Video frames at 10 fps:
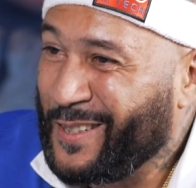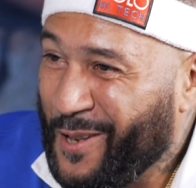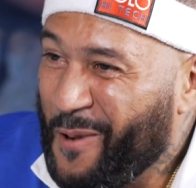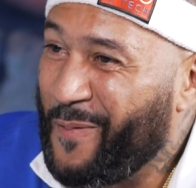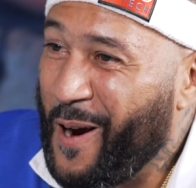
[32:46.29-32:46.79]

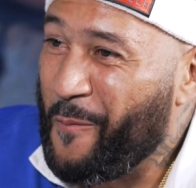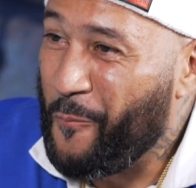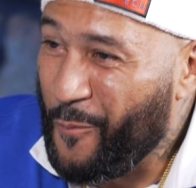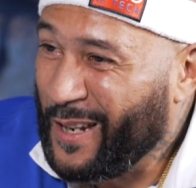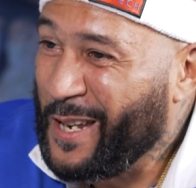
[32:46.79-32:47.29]
stuff I
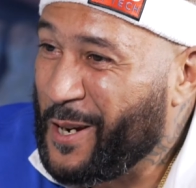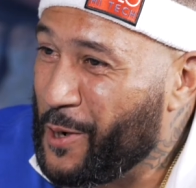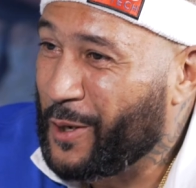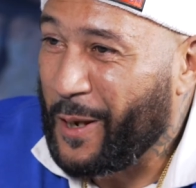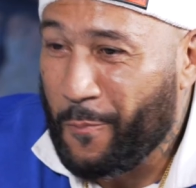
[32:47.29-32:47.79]
really
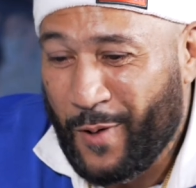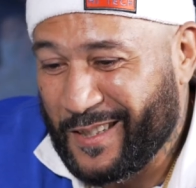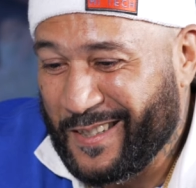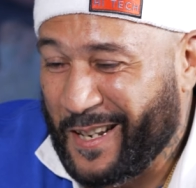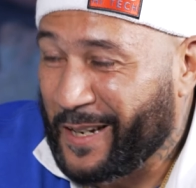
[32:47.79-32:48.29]
cooked. It
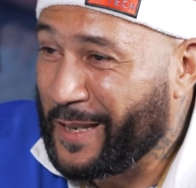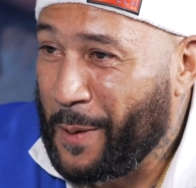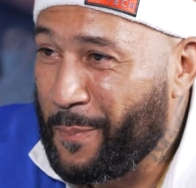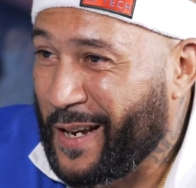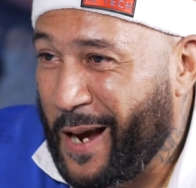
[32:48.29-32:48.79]
wasn't a
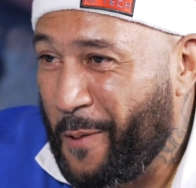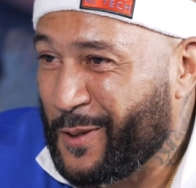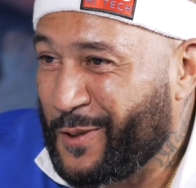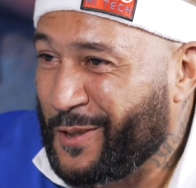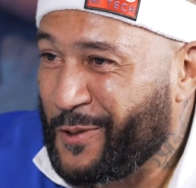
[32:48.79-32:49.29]
gimmick I
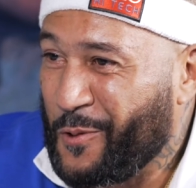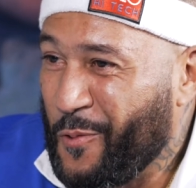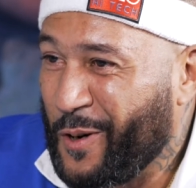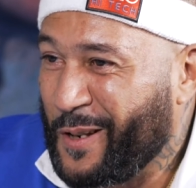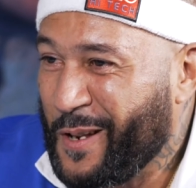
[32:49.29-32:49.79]
was just
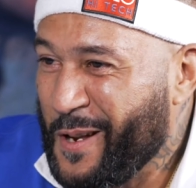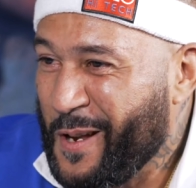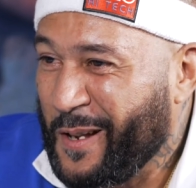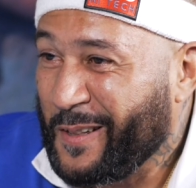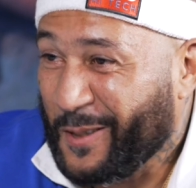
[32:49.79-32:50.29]
doing.
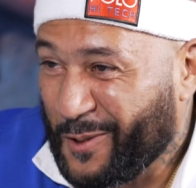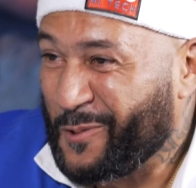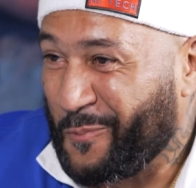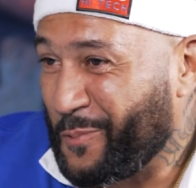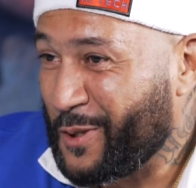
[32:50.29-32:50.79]
This
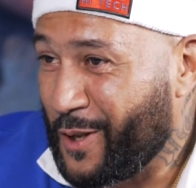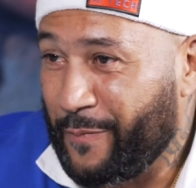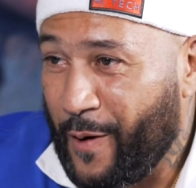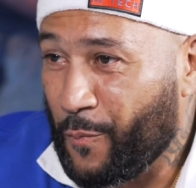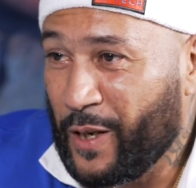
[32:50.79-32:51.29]
is
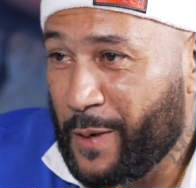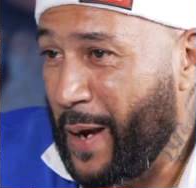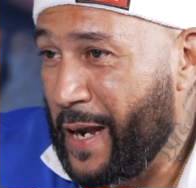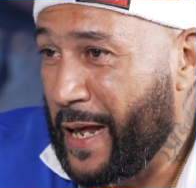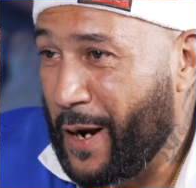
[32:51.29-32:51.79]
stuff I really
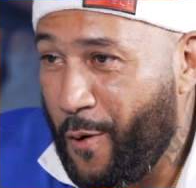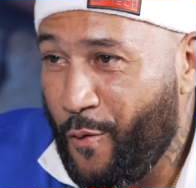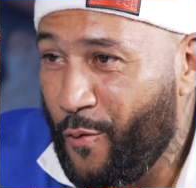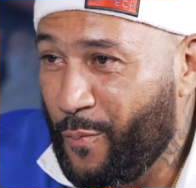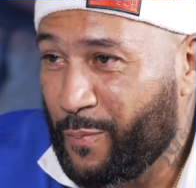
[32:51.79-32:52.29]
made at
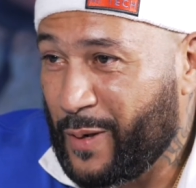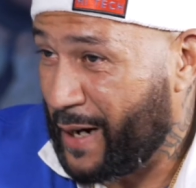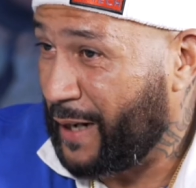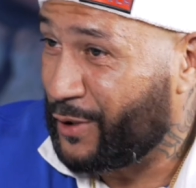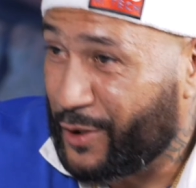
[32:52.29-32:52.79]
home
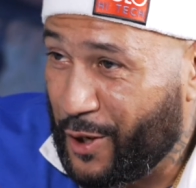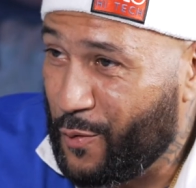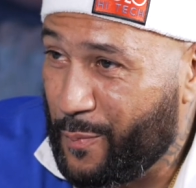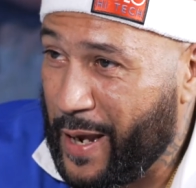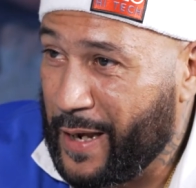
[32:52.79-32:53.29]
that I
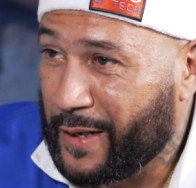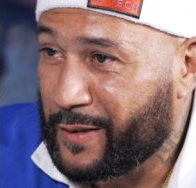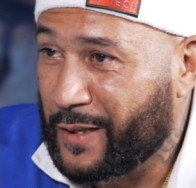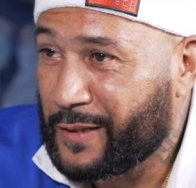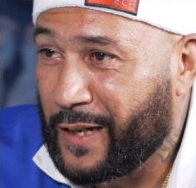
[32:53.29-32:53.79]
still make
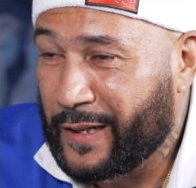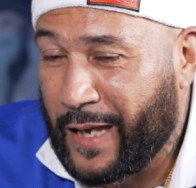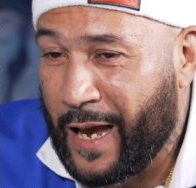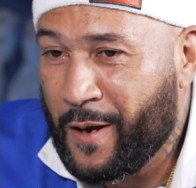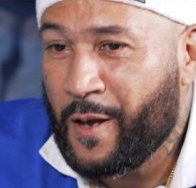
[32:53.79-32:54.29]
and things like
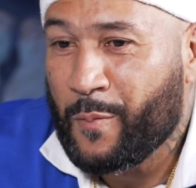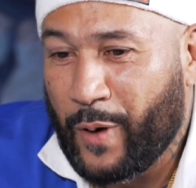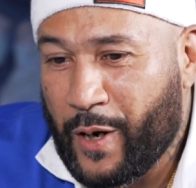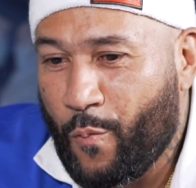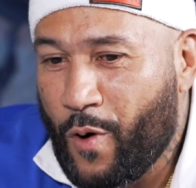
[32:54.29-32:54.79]
that.
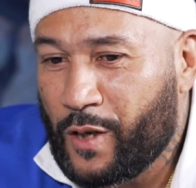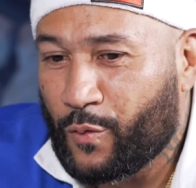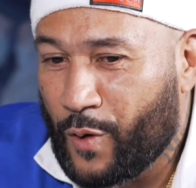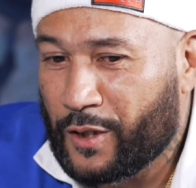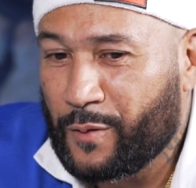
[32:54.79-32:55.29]
But it
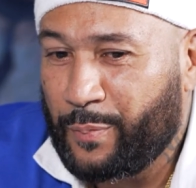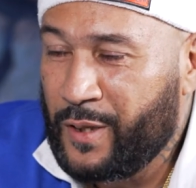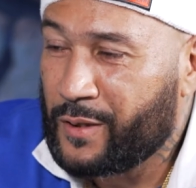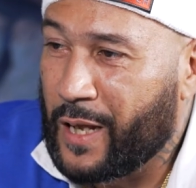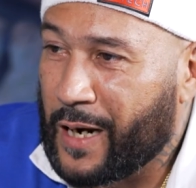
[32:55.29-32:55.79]
was
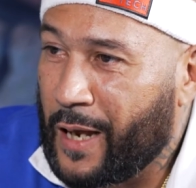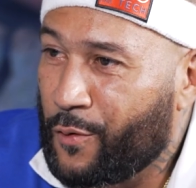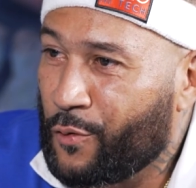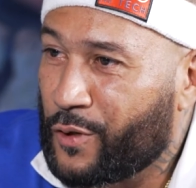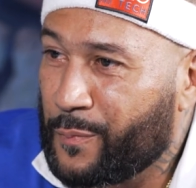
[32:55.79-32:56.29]
recipes that I
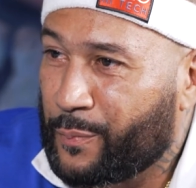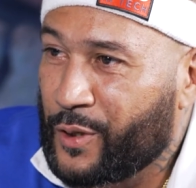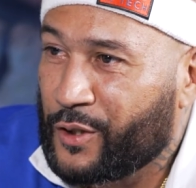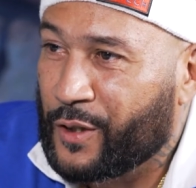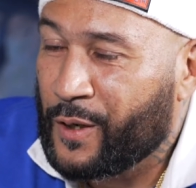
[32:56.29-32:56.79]
learned in
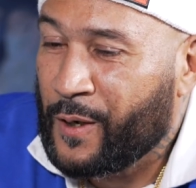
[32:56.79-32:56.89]
prison.